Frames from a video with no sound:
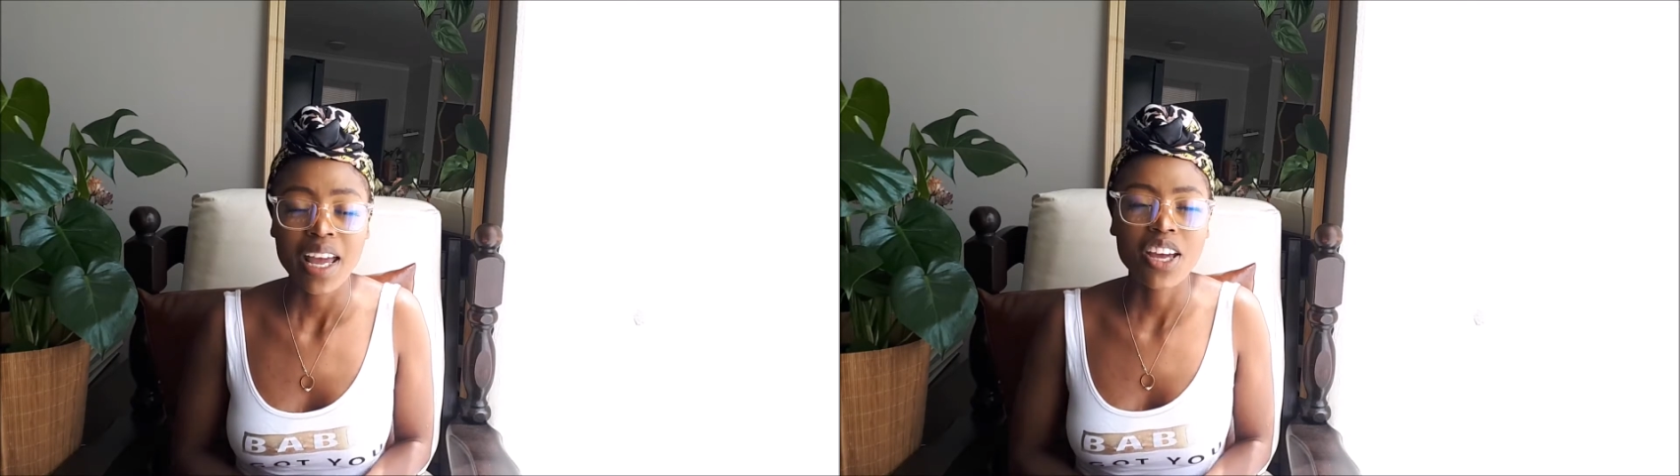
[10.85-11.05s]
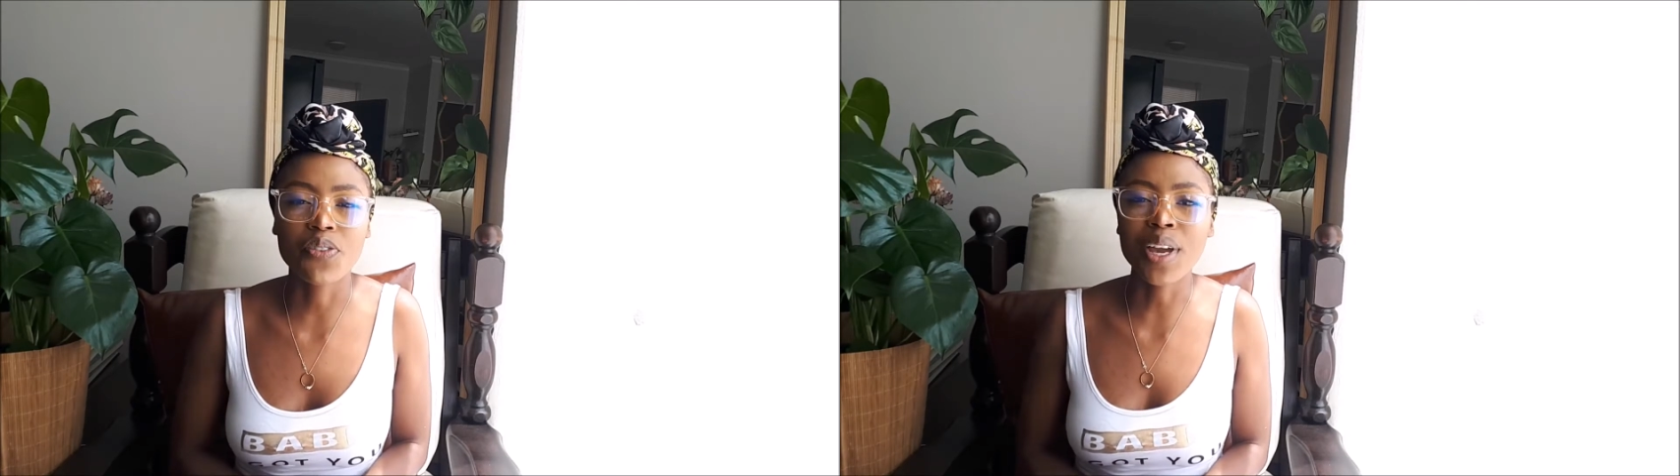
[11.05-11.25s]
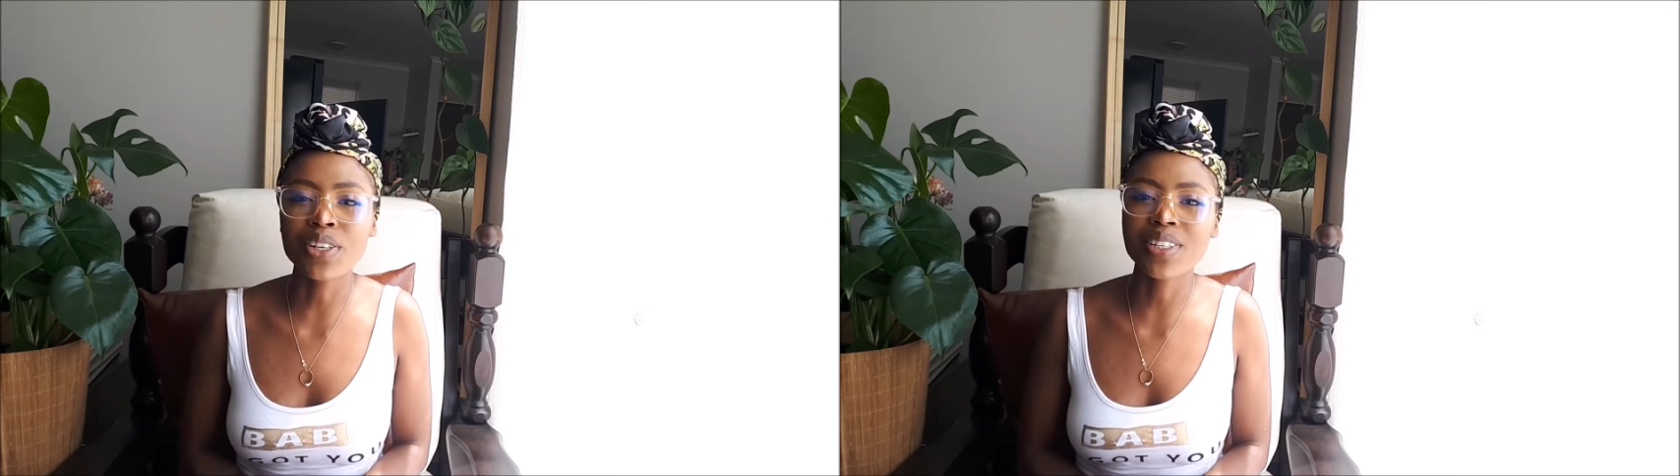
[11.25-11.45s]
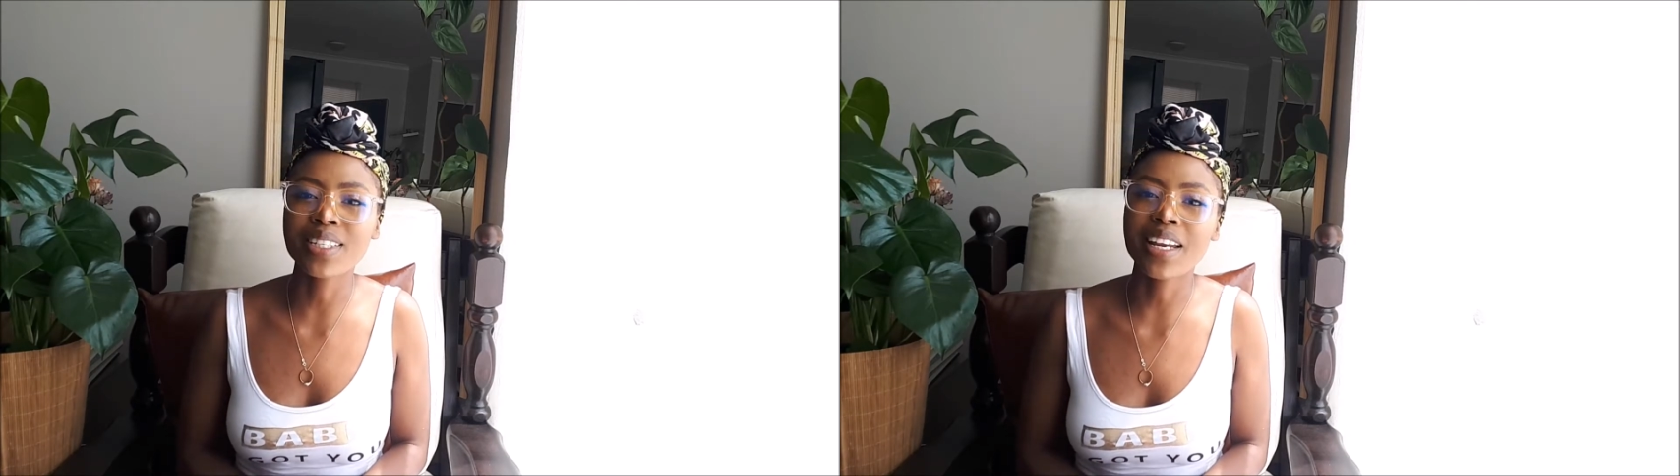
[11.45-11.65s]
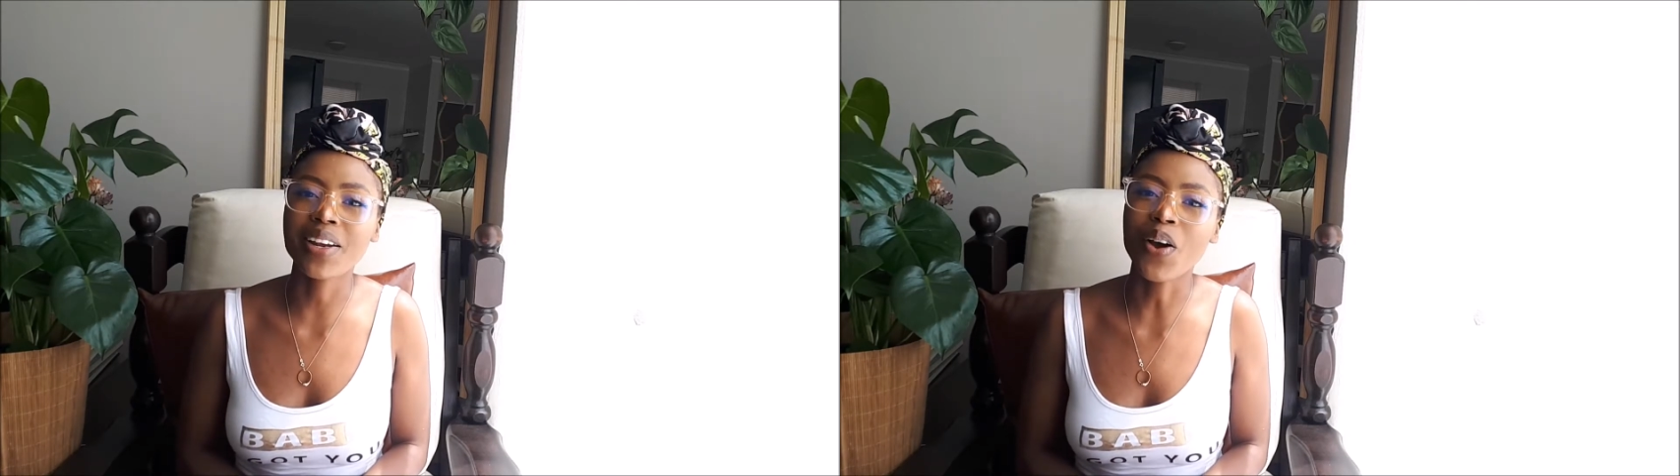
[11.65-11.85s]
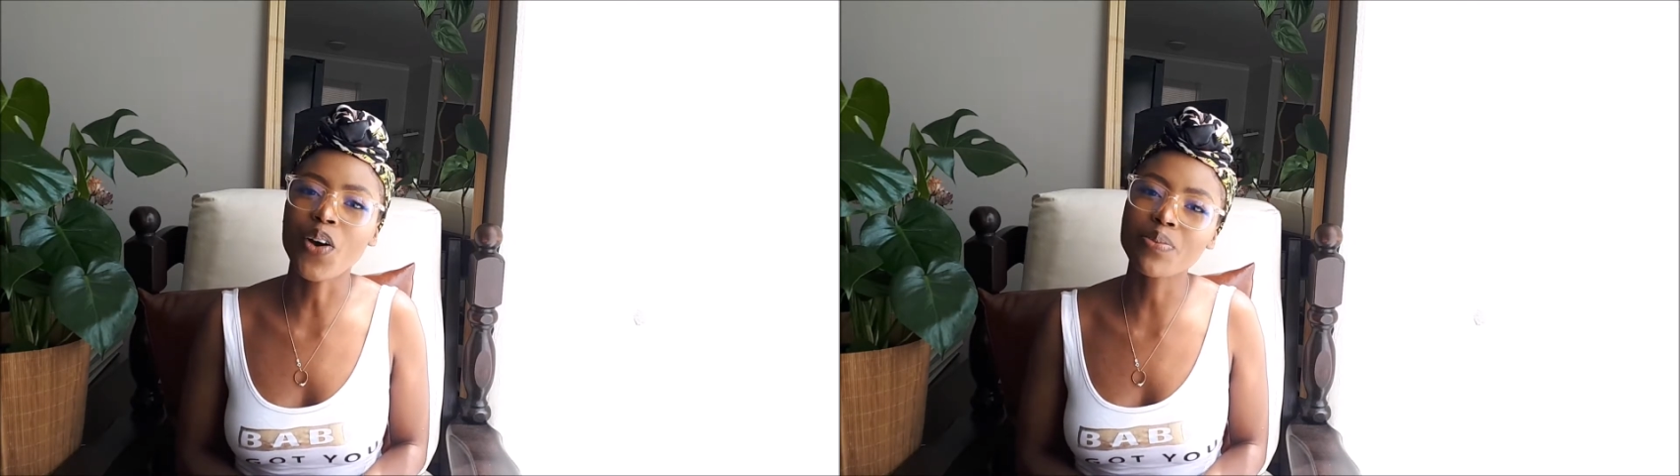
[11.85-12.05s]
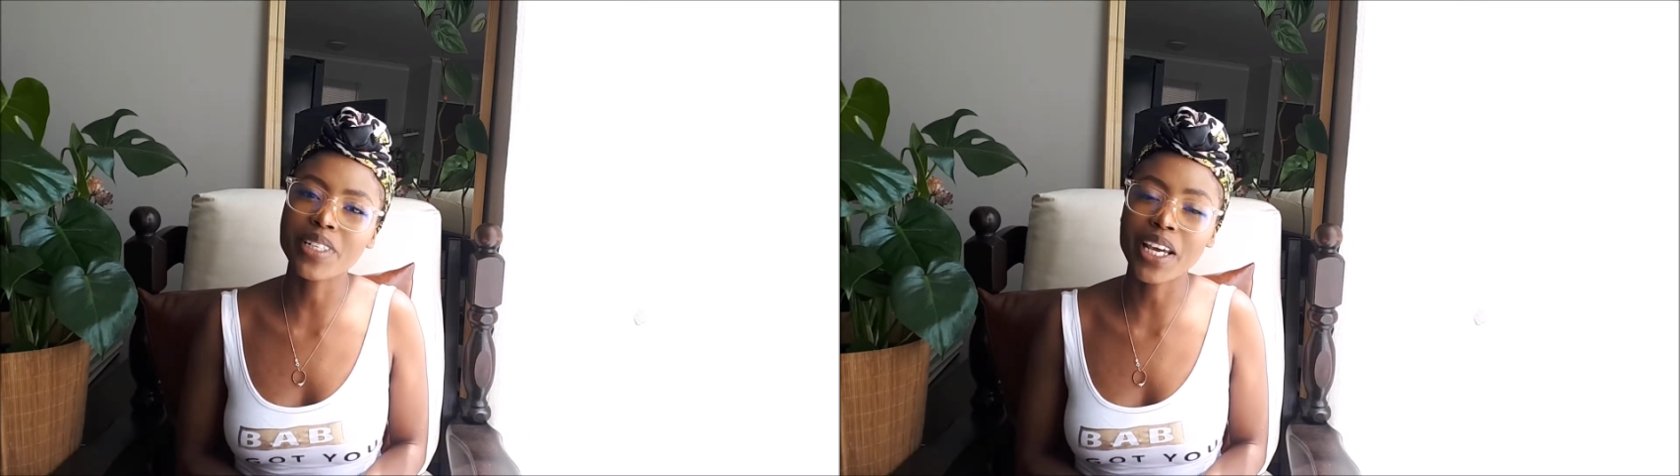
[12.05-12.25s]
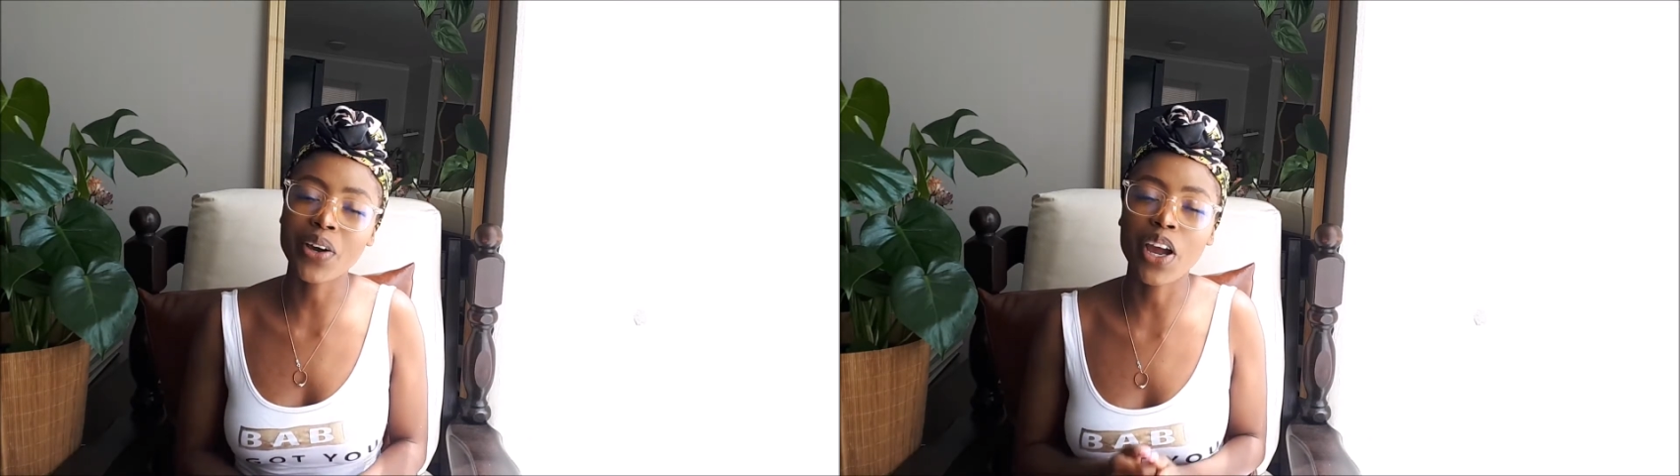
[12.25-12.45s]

If you're interested in home decor